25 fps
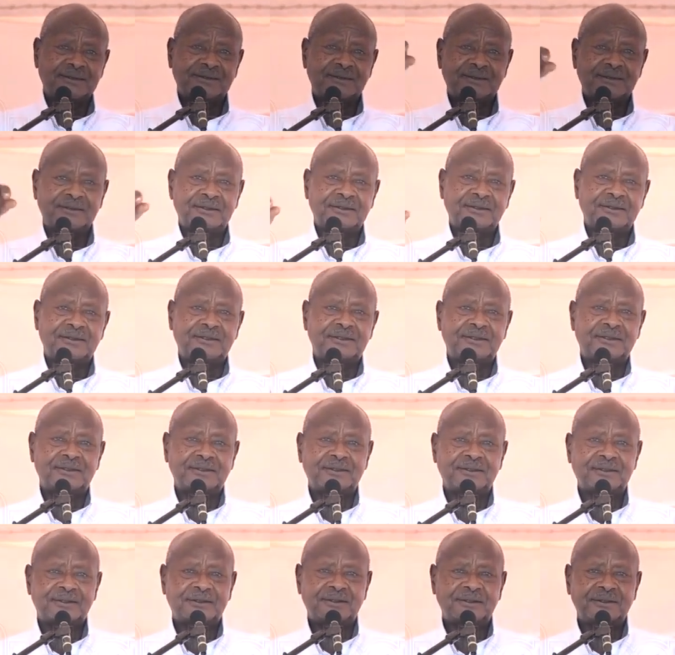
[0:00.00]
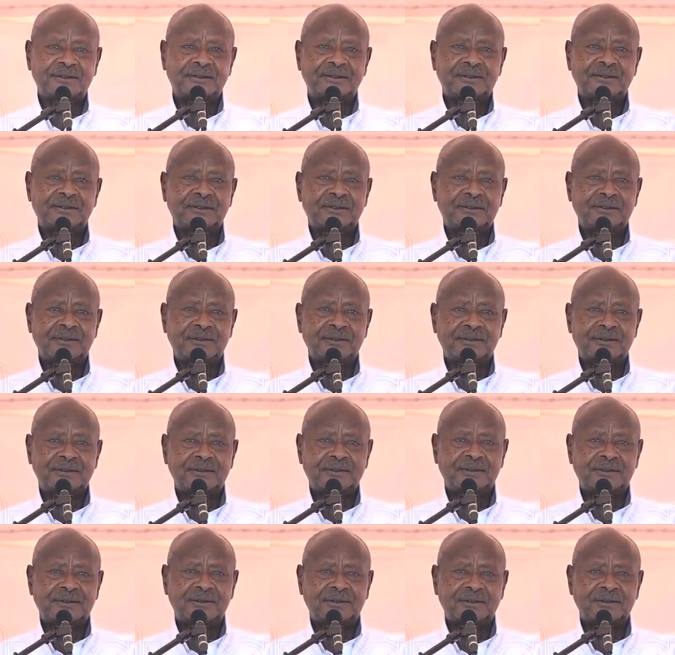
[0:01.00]

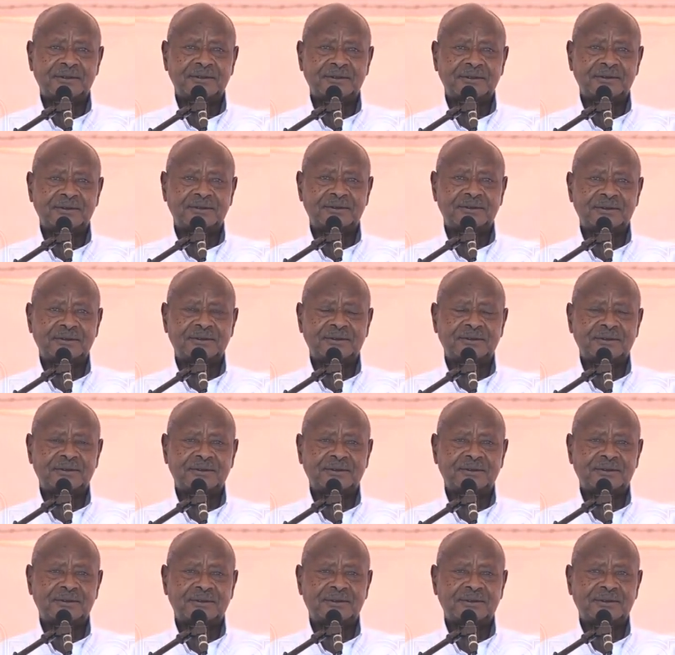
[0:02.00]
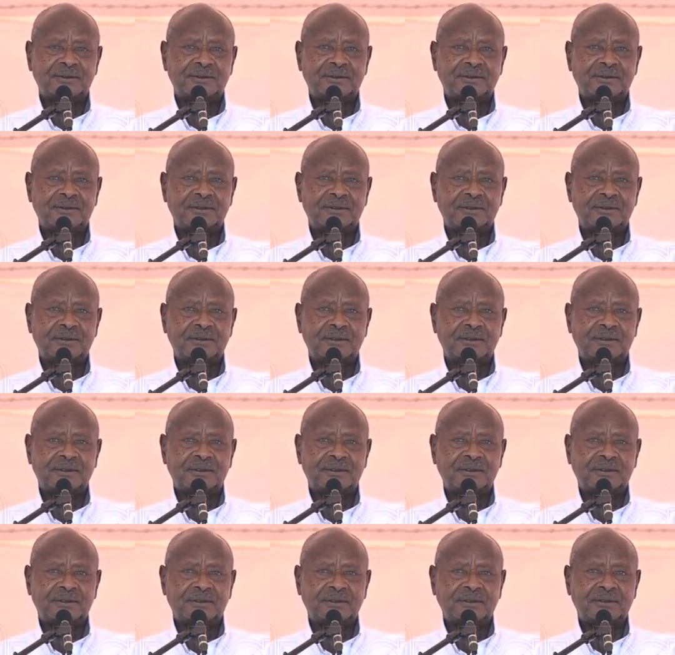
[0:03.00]

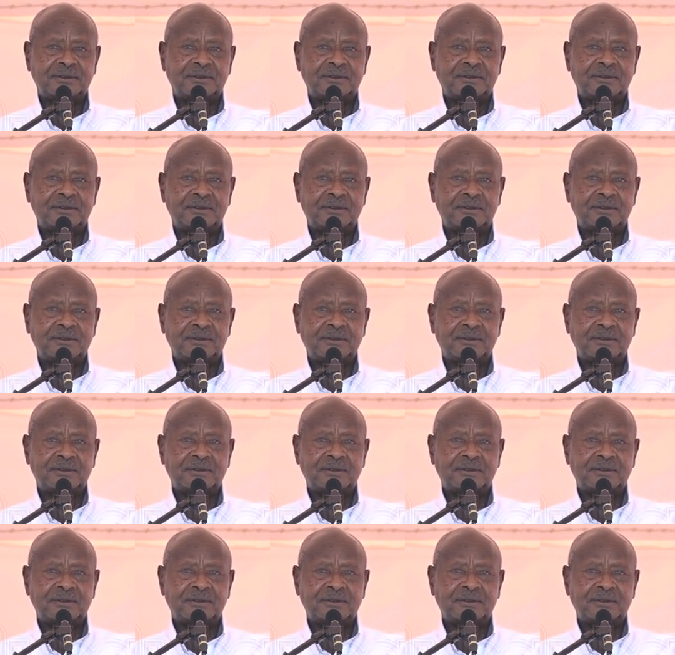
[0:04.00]
[no speech]